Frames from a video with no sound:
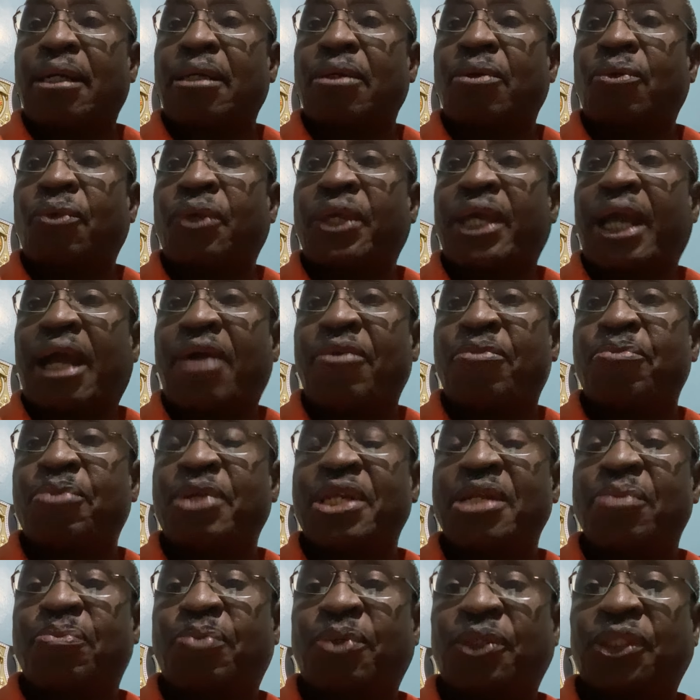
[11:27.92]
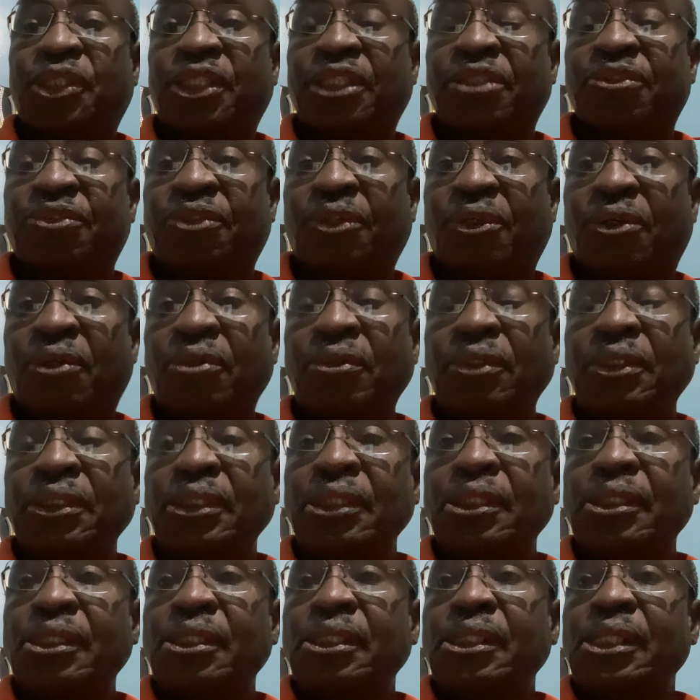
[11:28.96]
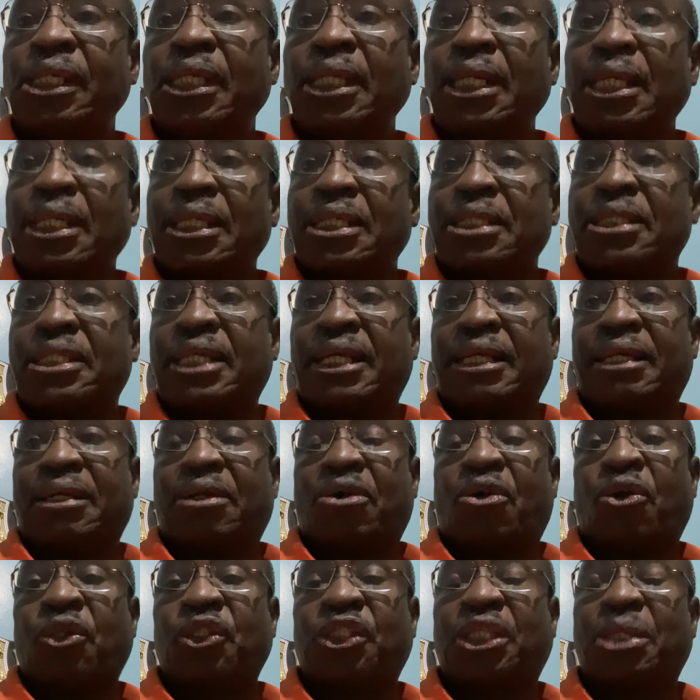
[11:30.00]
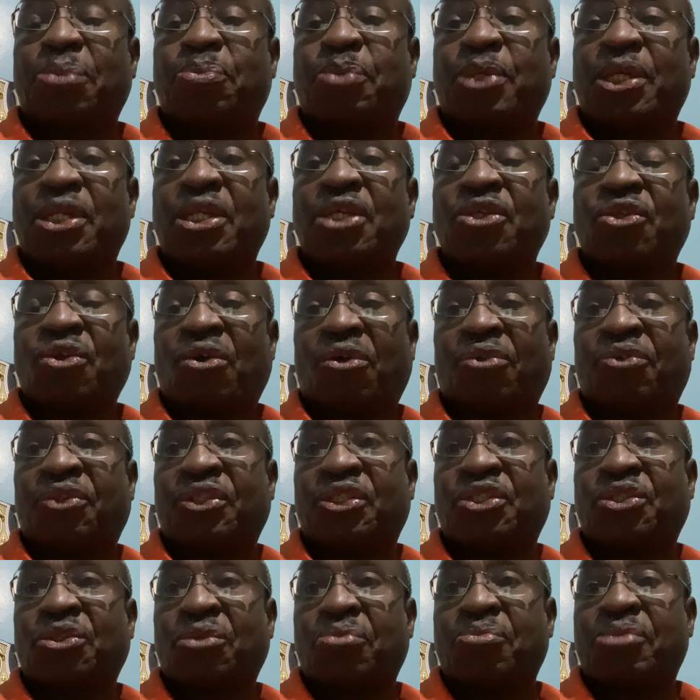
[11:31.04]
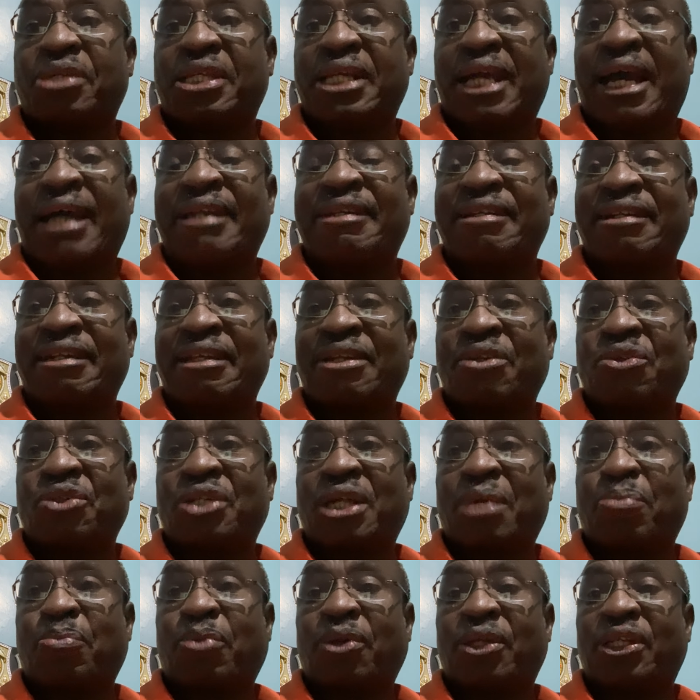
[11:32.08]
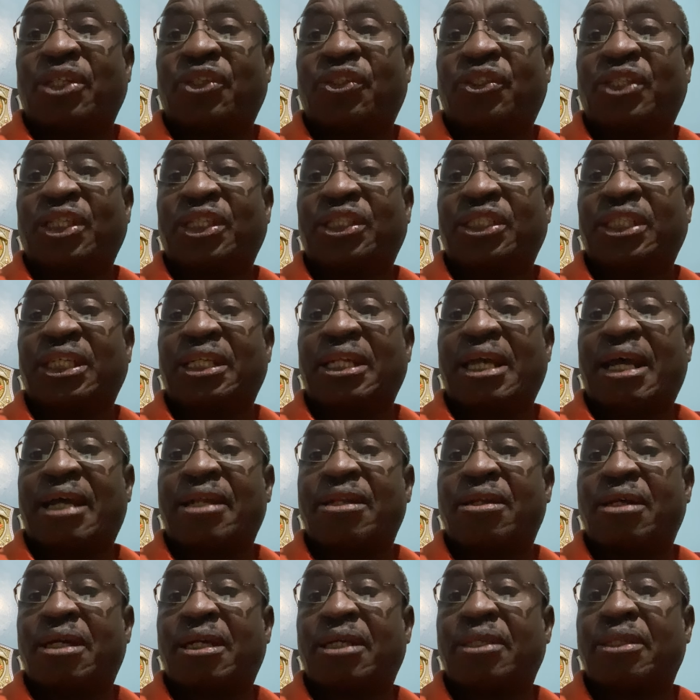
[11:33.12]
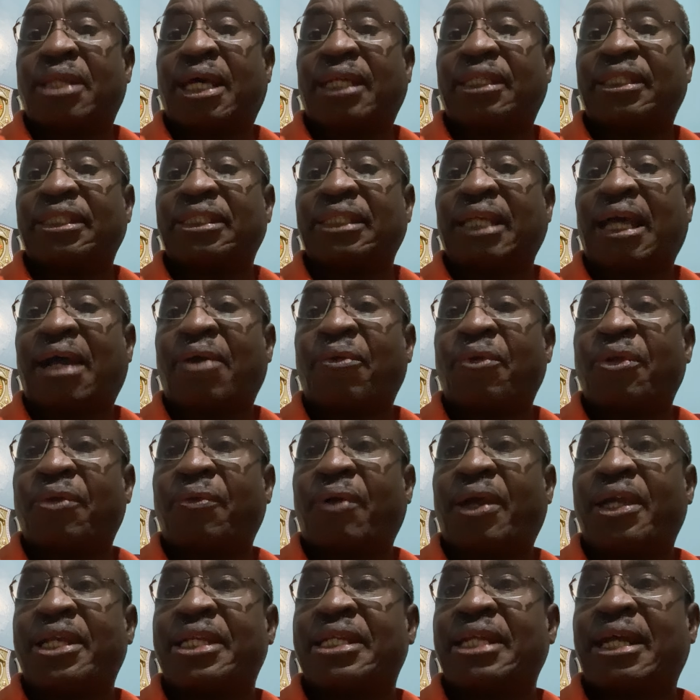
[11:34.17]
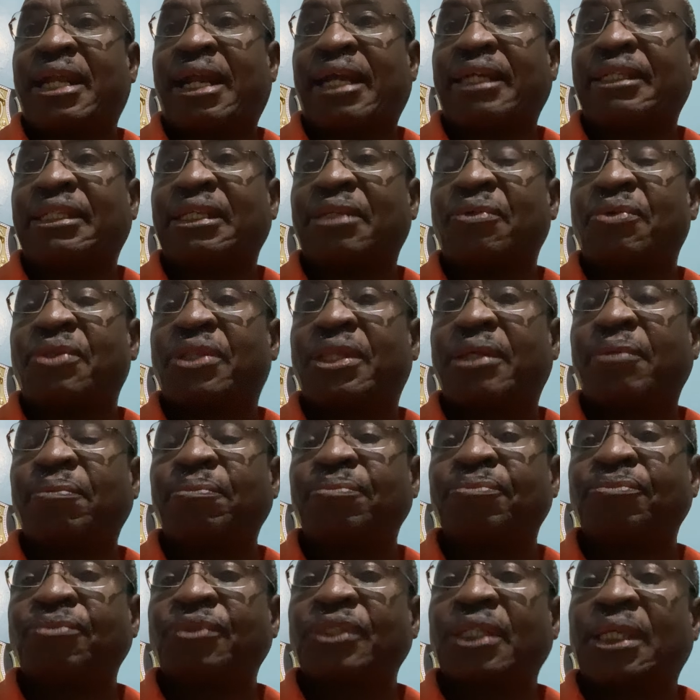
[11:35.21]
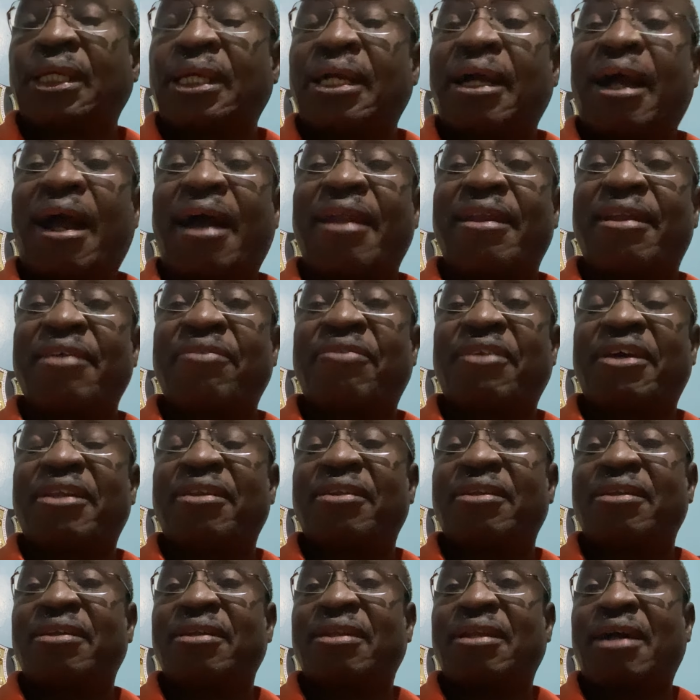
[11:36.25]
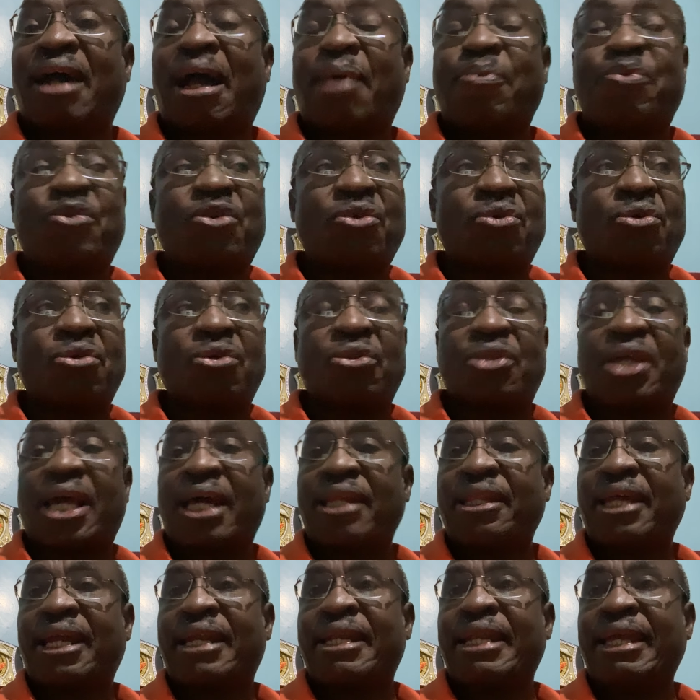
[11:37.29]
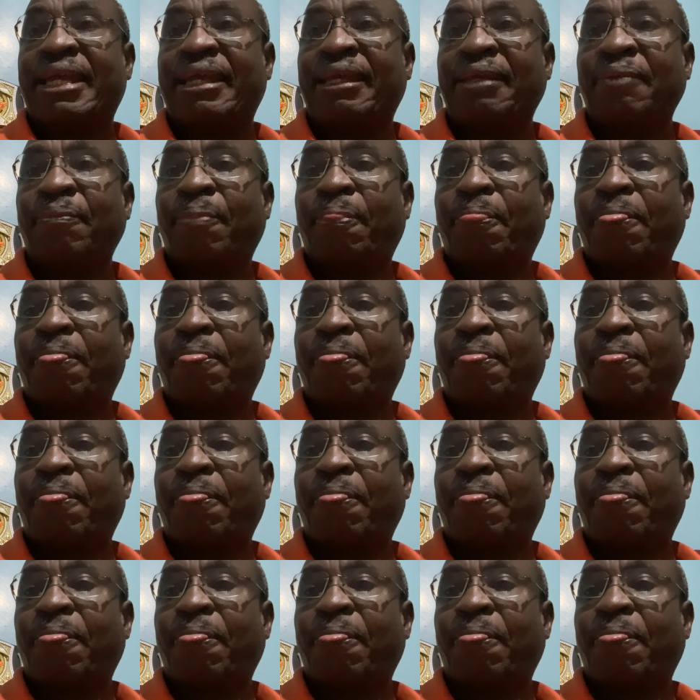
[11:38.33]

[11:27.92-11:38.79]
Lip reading: we have been pushing for the OCPD's office to be at Riruta police station, and that is how we were interacting with him. And even up to the other day,